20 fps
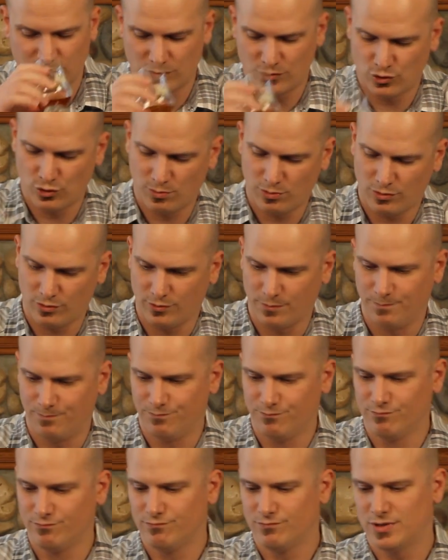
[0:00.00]
herbal
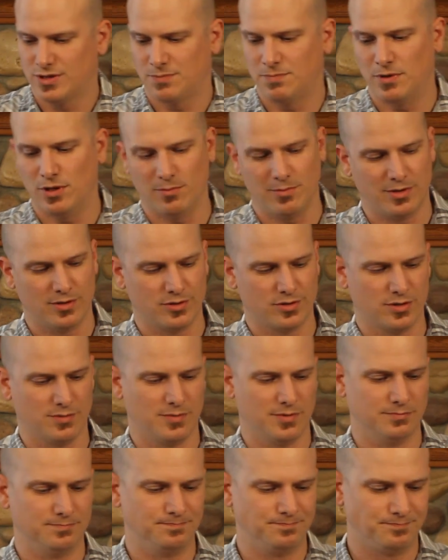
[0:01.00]
spearmint or
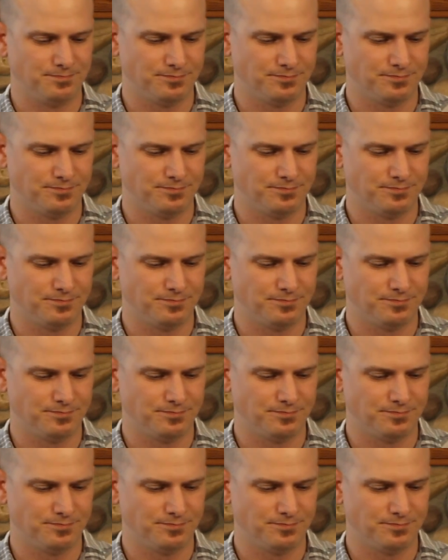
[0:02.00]
something.